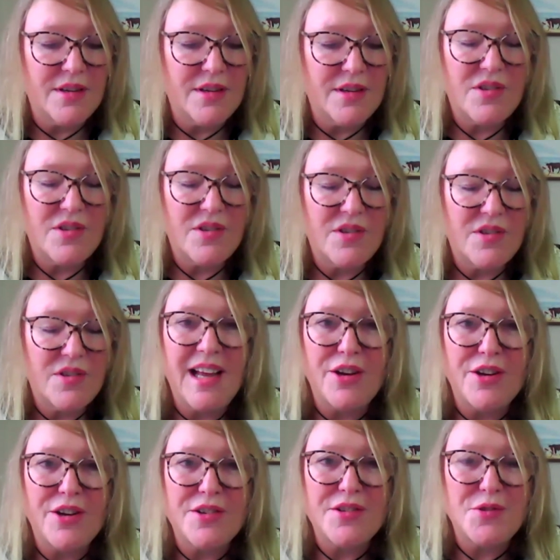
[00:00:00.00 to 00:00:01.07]
She
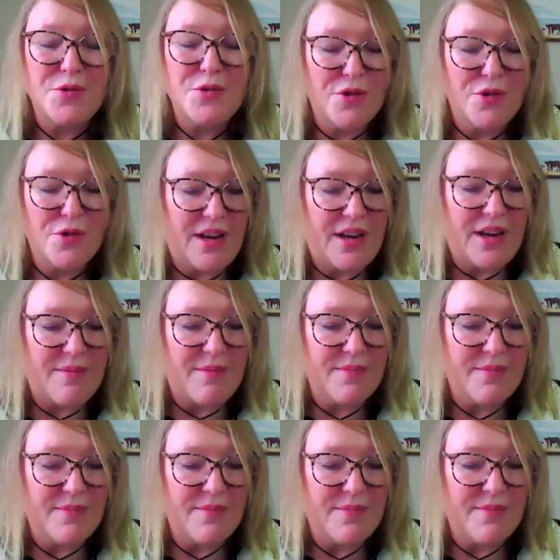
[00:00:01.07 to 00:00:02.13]
fought
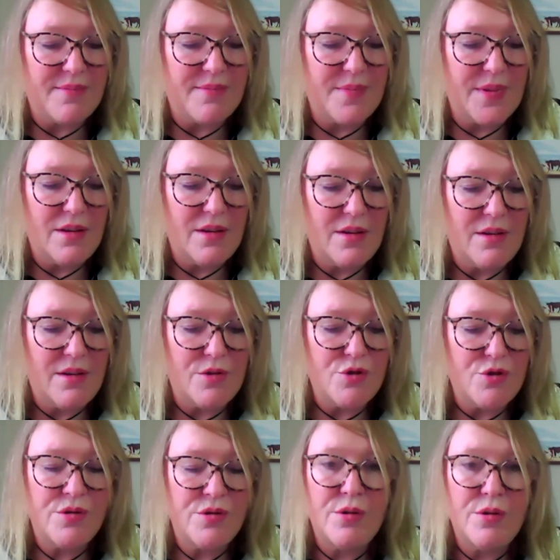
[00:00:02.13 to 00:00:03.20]
to tell her
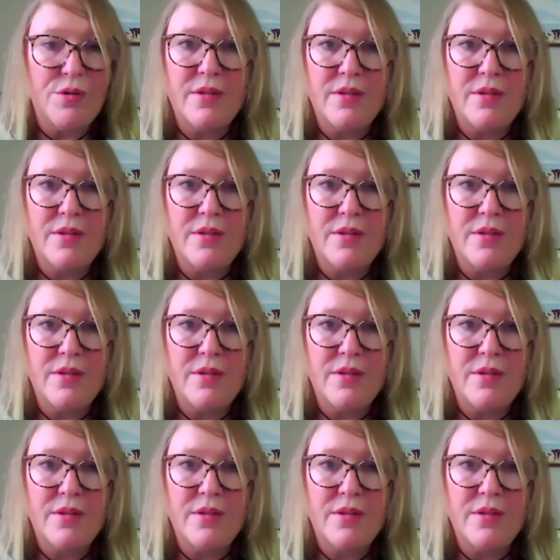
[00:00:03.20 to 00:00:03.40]
story,